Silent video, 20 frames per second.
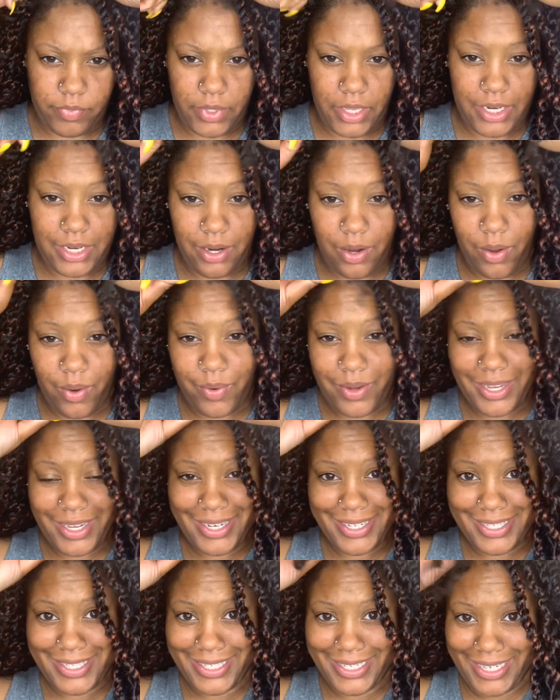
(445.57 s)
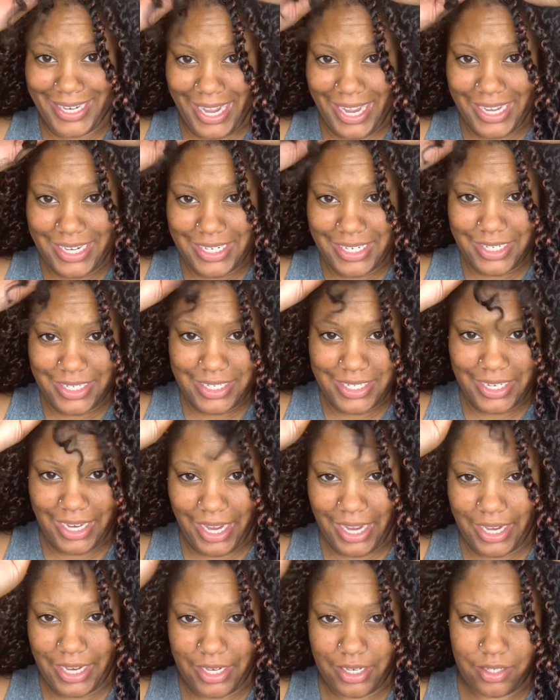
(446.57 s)
And no, it is not
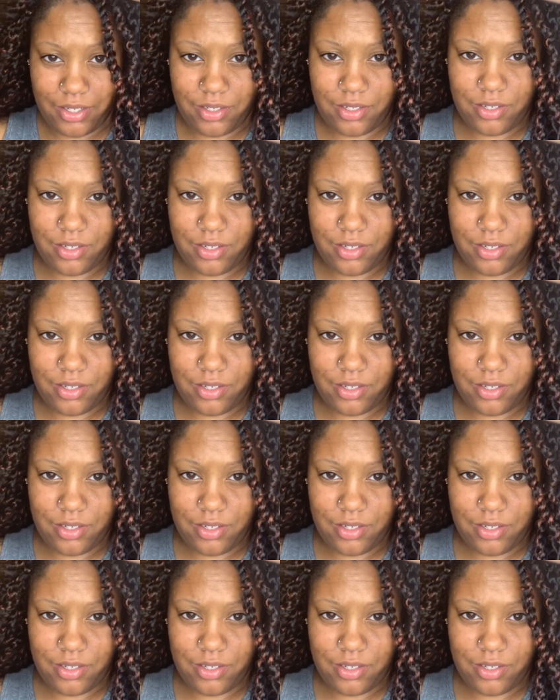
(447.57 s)
tight.